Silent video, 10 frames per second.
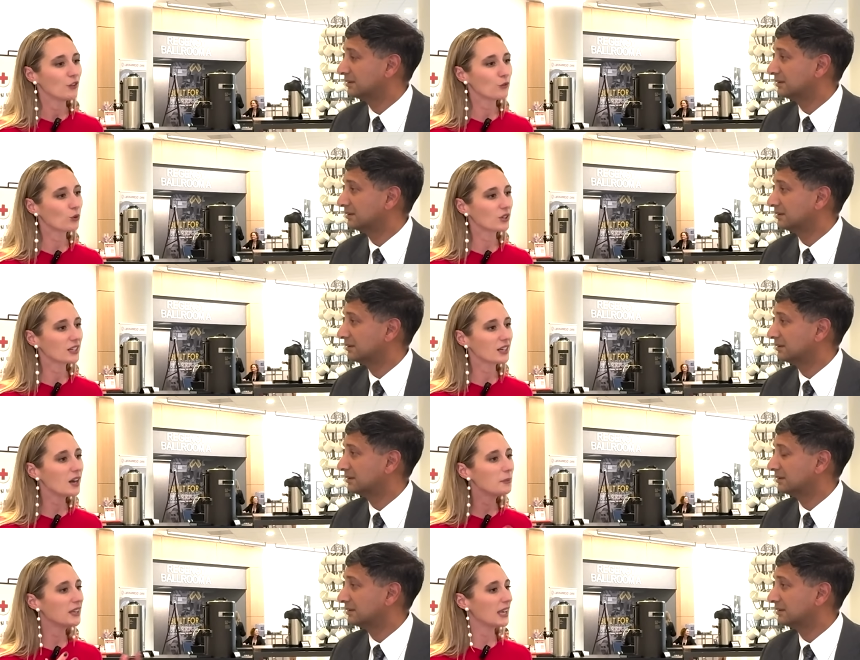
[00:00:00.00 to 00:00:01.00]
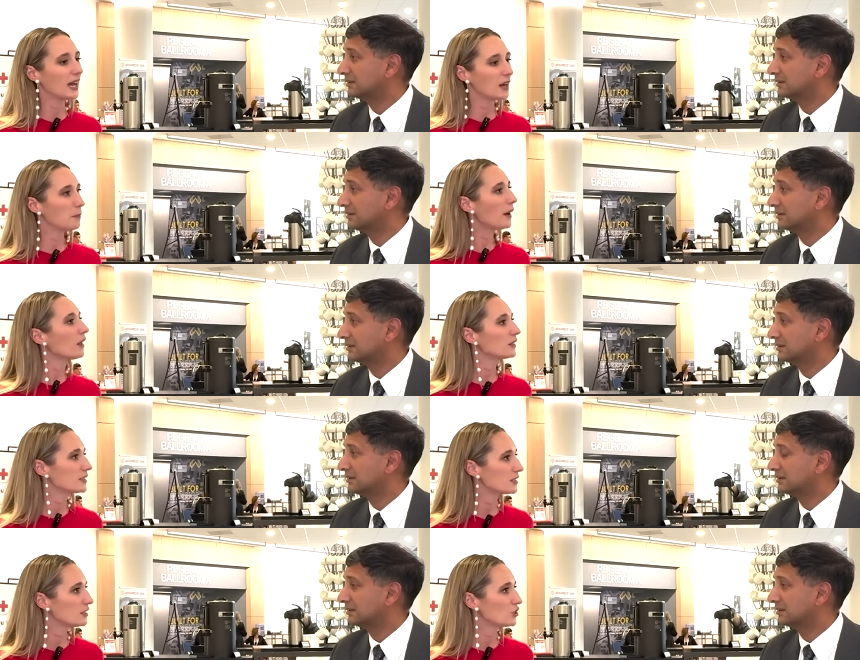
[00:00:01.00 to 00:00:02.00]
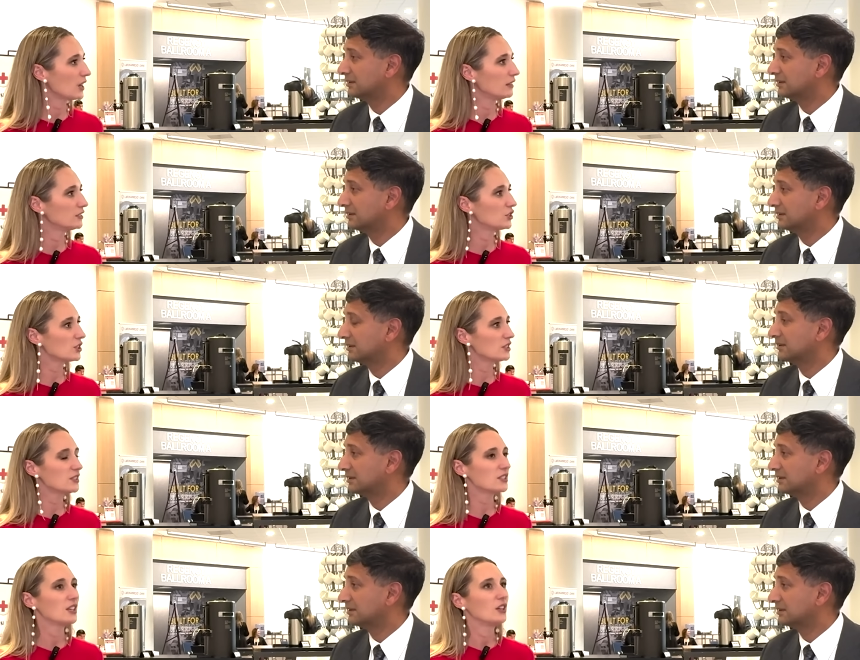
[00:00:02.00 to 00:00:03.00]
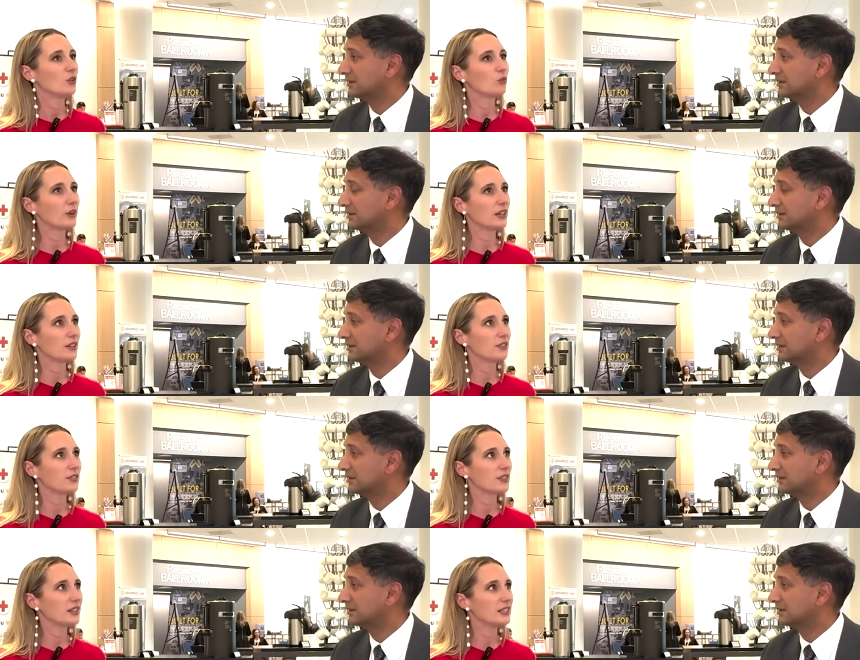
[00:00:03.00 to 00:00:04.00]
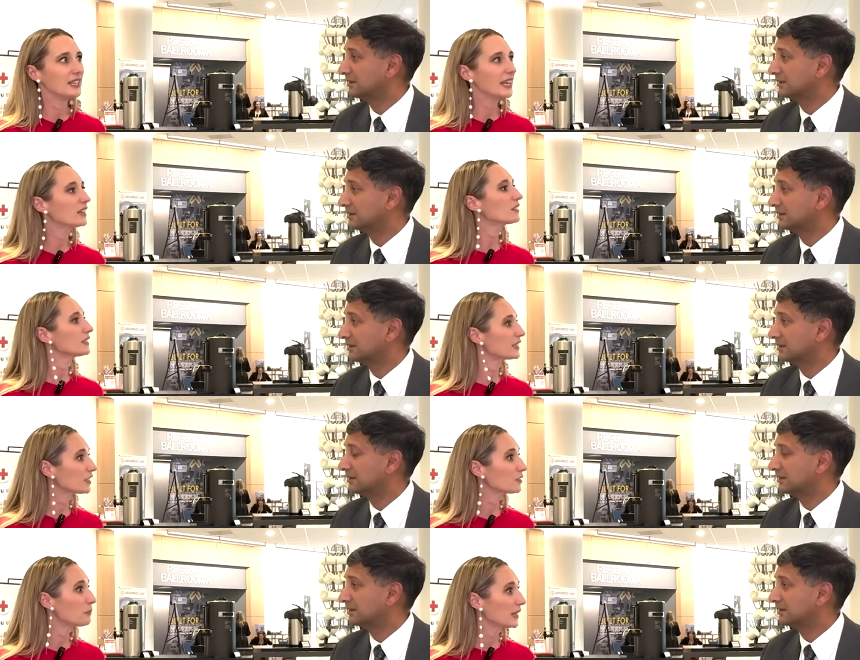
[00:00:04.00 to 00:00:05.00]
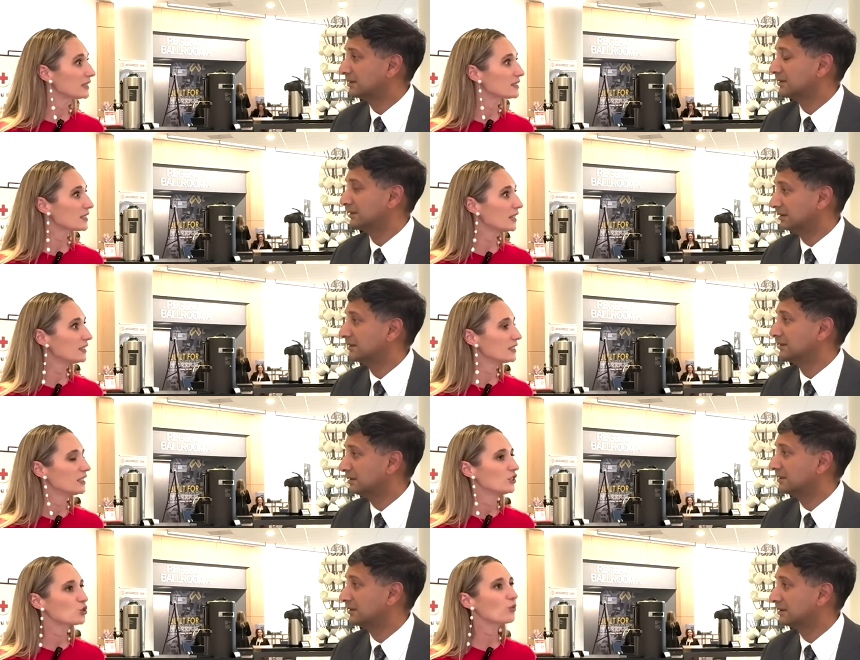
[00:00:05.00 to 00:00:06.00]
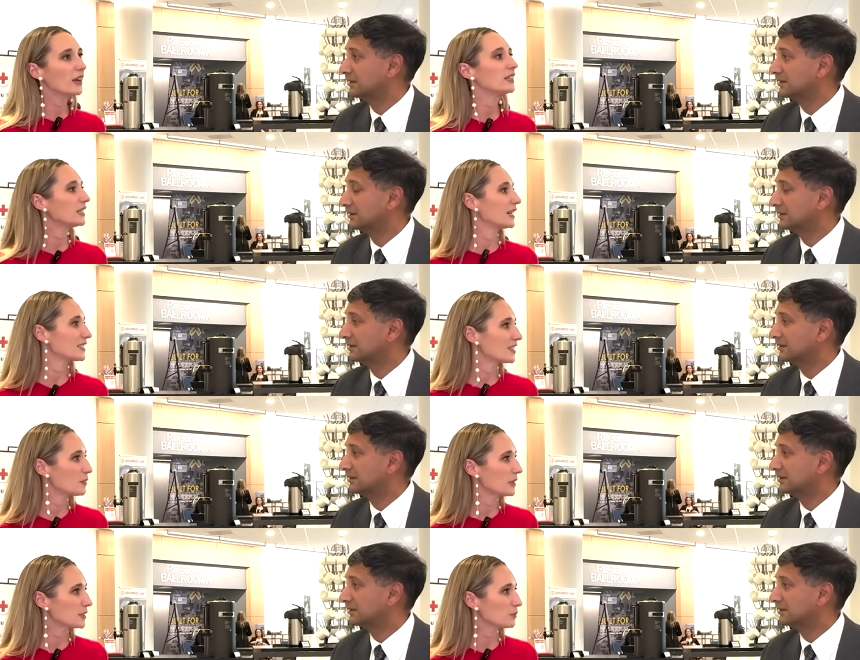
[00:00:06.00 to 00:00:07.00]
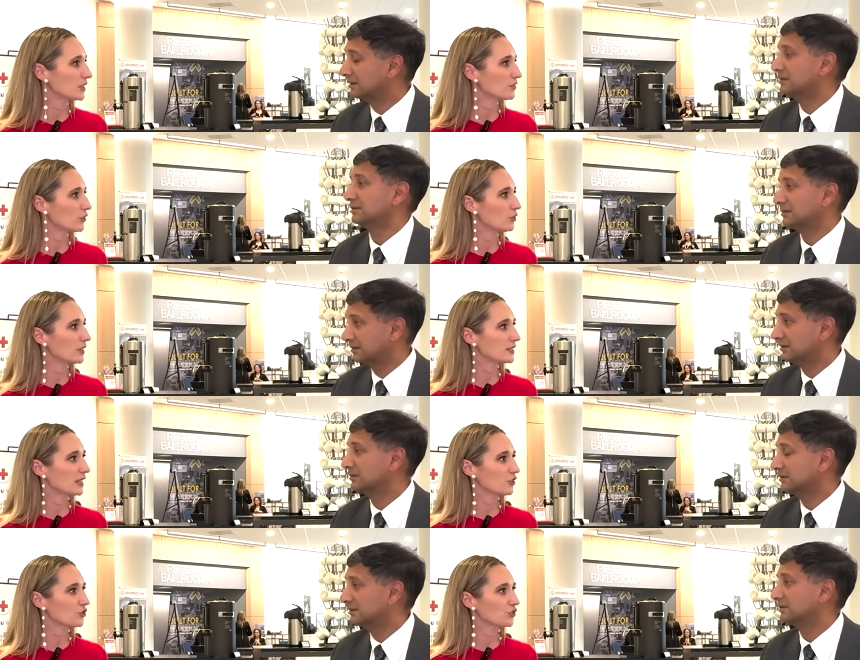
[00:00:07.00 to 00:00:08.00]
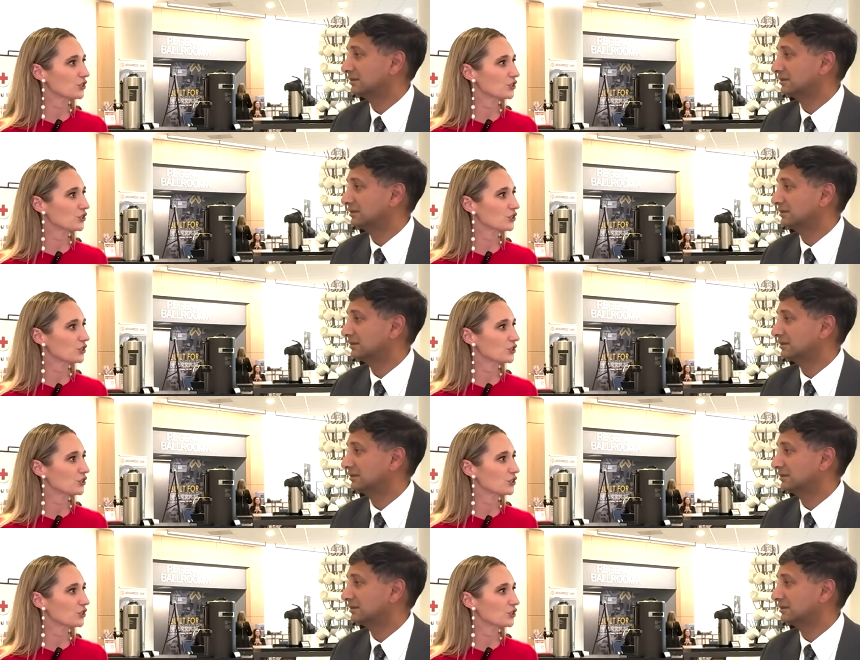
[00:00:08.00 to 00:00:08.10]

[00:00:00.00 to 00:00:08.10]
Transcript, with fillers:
Speaker 1: for coming at policy challenges with an analytic mindset trying to get to the best place for US national